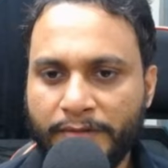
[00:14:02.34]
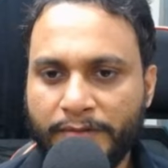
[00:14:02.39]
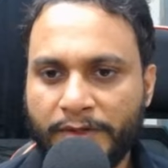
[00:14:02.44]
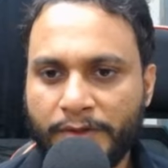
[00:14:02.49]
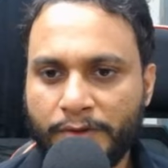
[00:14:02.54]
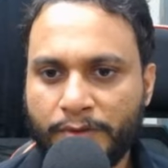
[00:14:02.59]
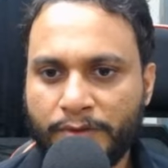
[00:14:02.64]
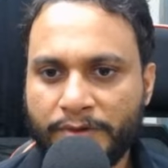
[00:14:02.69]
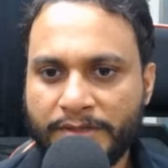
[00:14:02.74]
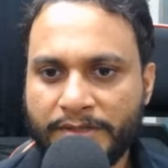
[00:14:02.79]

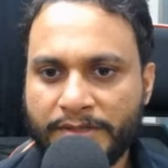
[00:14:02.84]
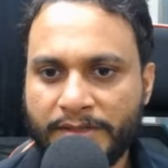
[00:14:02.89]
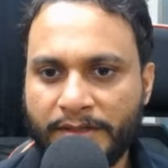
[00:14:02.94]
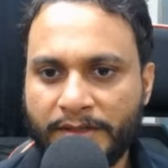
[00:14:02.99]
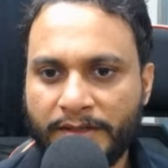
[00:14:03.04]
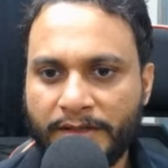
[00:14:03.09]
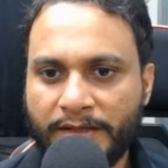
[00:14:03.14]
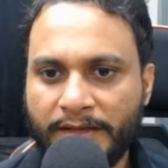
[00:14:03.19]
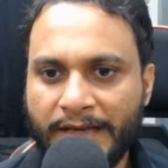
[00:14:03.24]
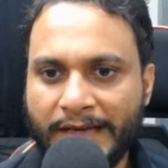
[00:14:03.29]
will do is
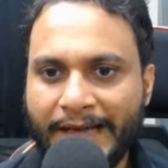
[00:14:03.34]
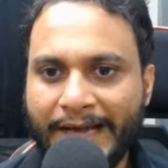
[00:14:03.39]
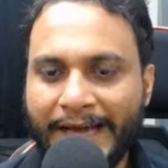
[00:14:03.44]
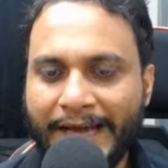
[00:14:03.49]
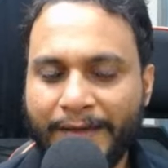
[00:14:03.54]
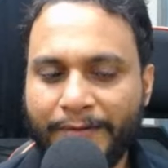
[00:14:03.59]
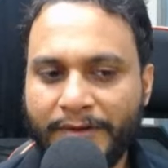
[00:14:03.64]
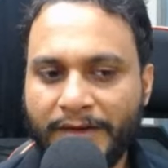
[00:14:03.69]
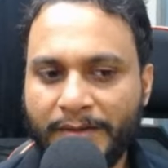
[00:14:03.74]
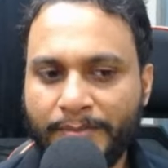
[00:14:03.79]

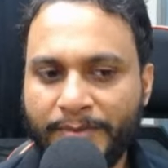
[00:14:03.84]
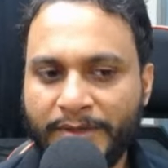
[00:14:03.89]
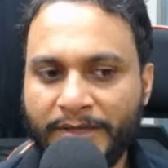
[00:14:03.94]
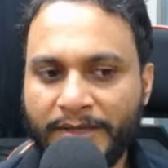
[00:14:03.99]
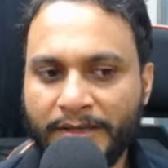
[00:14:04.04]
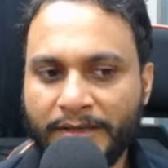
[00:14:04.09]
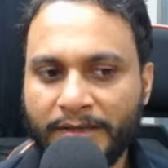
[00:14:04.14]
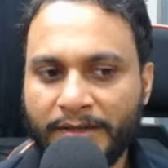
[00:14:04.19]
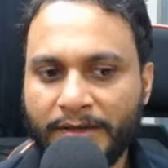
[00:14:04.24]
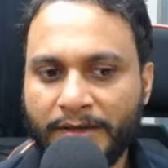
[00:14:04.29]
I will
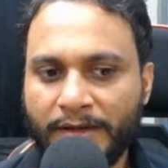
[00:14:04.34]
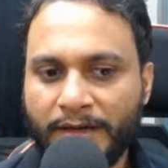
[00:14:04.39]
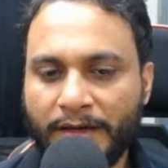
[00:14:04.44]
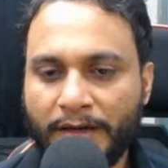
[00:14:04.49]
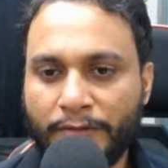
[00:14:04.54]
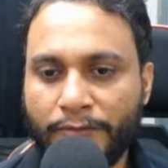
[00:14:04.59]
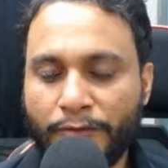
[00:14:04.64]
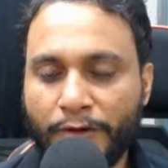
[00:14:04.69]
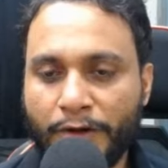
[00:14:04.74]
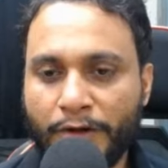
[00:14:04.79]
be
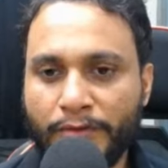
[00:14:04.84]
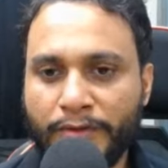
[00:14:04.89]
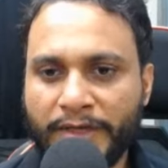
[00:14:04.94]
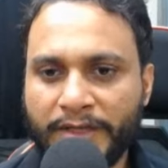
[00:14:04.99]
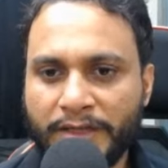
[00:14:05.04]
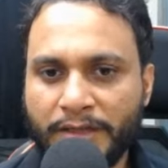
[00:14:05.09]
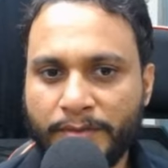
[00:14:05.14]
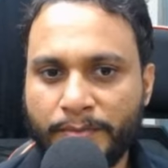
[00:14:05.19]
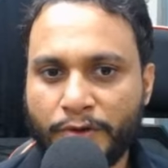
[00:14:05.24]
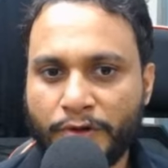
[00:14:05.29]

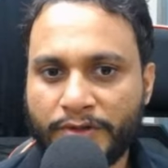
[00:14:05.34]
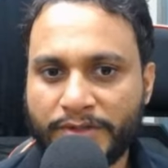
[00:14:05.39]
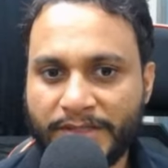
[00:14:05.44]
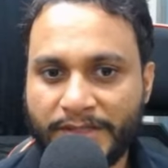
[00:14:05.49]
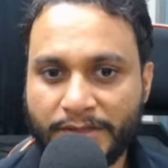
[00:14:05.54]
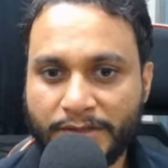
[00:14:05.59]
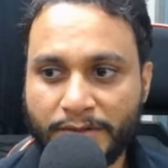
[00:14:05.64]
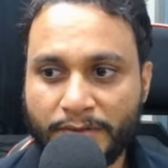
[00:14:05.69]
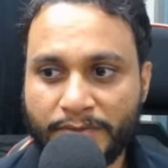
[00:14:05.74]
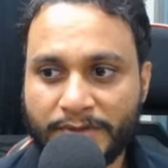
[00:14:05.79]
following the
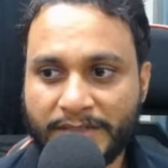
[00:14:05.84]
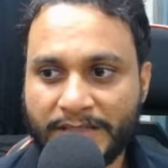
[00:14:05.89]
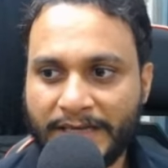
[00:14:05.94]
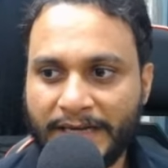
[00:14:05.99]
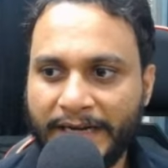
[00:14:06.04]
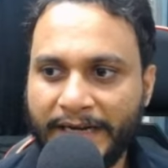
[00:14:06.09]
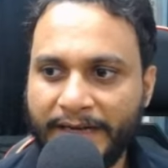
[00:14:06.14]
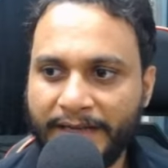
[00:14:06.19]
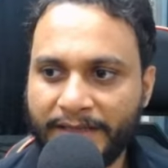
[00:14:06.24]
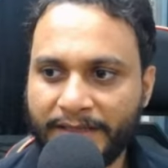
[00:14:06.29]
process of
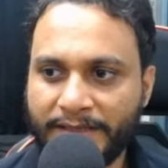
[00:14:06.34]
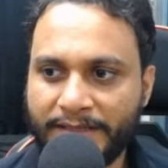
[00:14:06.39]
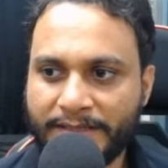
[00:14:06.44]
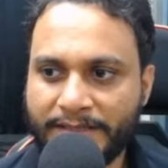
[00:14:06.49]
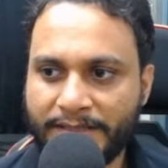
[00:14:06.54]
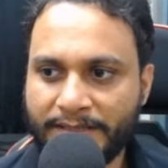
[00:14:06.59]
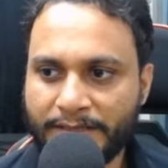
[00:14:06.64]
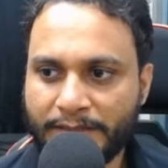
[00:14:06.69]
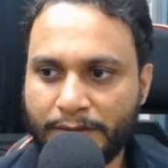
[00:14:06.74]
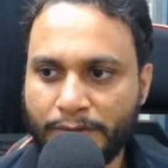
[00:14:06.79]
sliding
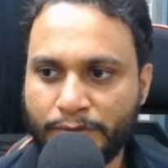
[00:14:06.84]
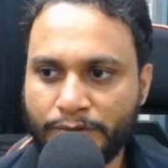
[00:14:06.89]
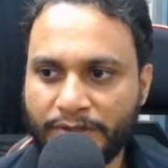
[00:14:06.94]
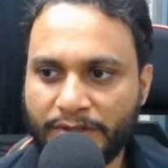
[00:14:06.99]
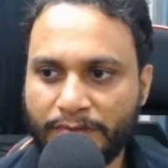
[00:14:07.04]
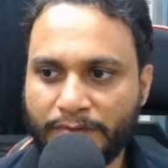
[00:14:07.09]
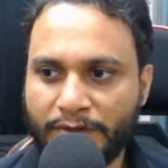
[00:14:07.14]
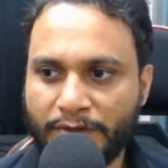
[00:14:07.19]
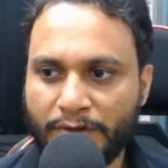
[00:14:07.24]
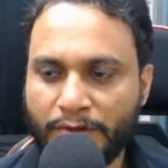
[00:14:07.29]
this
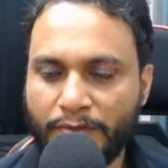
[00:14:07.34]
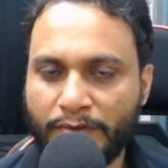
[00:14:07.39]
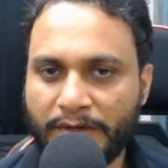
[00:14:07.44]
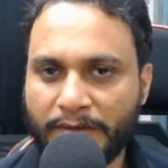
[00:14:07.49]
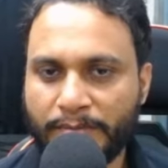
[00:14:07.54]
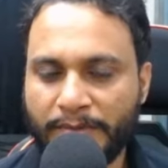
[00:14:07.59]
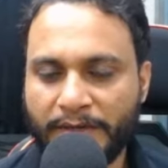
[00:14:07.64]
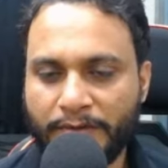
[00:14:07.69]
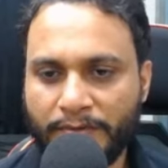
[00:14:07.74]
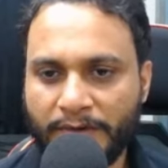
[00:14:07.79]
exclusion window
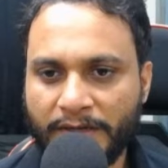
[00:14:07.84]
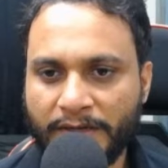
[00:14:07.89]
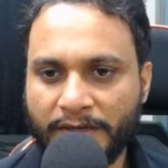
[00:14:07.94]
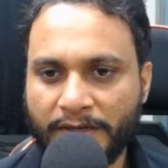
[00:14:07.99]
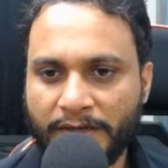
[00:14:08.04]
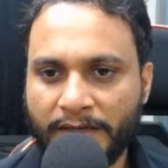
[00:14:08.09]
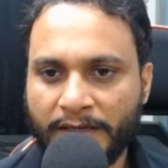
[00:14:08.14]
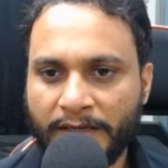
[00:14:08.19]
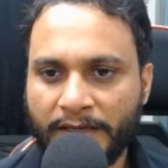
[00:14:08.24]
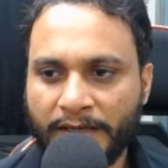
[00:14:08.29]
one by one.
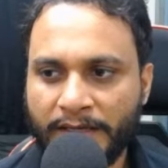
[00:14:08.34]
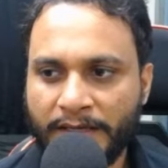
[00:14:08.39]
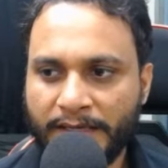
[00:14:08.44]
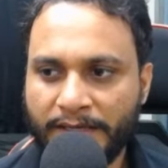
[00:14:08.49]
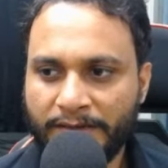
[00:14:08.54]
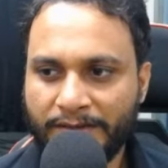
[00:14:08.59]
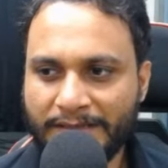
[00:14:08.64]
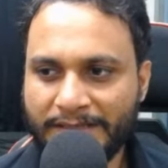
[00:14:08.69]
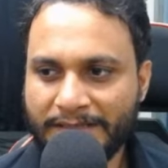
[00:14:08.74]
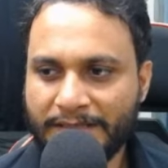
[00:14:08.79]

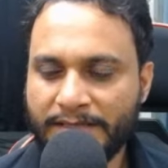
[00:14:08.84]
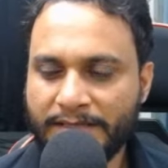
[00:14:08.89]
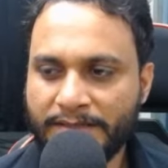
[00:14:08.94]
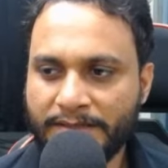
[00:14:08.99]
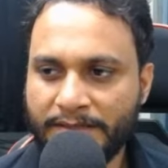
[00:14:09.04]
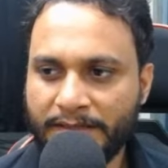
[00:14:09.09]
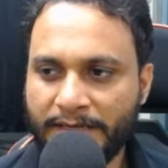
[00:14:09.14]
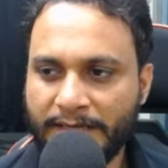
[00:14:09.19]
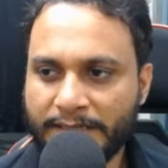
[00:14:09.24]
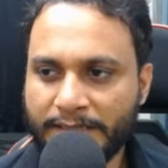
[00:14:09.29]
In this case,
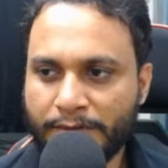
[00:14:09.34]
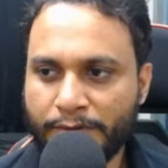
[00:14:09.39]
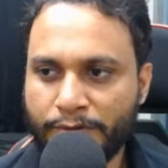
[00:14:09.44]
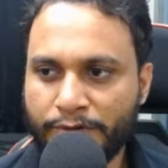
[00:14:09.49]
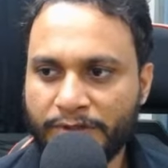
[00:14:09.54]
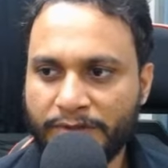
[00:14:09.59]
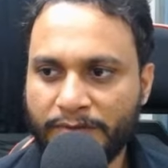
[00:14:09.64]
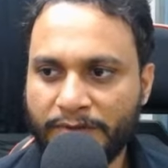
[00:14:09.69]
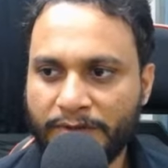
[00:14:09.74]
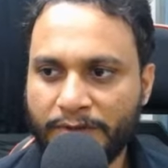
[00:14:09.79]
the
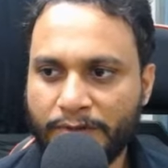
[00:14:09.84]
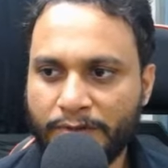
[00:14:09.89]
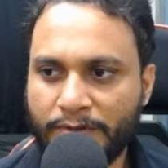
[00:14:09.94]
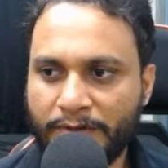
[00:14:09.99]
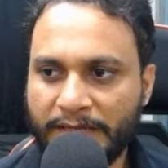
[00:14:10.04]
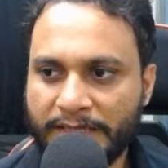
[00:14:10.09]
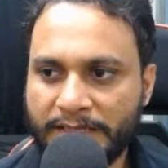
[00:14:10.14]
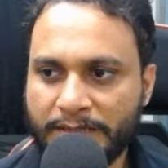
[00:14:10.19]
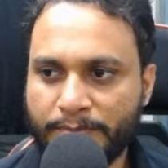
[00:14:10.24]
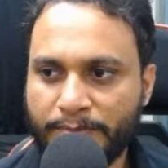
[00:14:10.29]
exclusion window
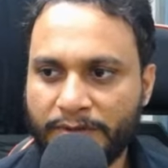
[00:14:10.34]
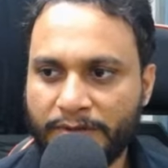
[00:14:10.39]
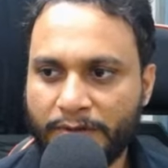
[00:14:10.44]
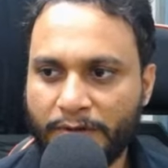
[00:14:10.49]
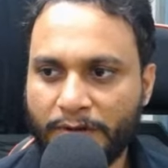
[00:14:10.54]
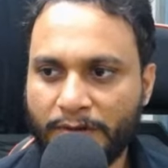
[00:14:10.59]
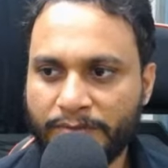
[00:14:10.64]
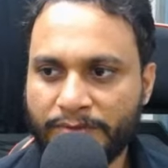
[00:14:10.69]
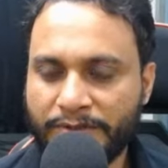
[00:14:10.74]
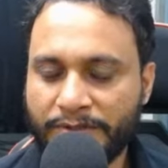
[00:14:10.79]
has been
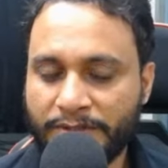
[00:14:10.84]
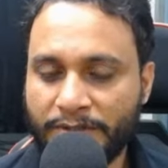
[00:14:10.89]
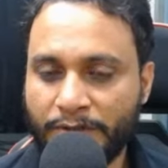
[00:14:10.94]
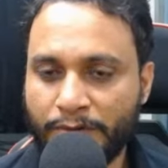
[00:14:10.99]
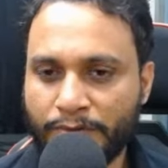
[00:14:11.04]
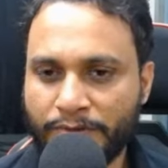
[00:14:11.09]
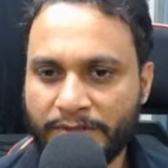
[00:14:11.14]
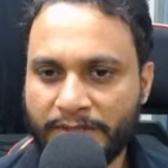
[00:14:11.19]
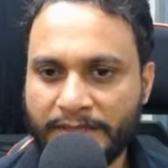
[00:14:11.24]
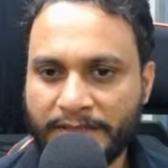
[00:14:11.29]
of
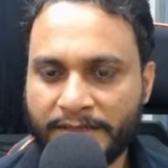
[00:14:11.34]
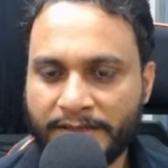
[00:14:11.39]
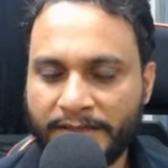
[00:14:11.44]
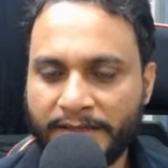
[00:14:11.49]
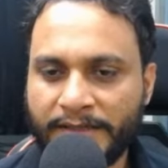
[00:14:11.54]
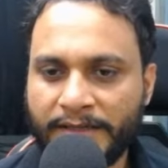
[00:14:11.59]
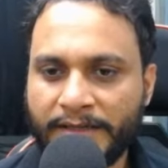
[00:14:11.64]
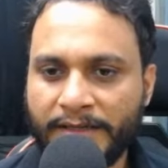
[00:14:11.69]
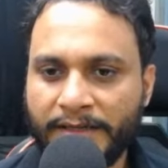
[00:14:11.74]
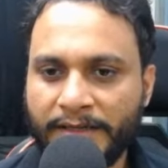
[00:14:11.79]
zero size
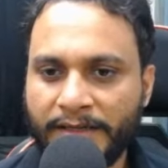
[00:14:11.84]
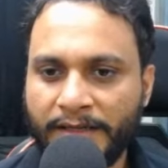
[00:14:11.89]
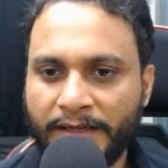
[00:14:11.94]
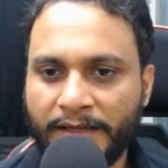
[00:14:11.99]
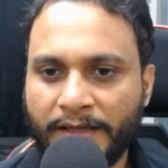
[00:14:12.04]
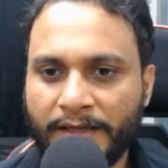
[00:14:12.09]
currently.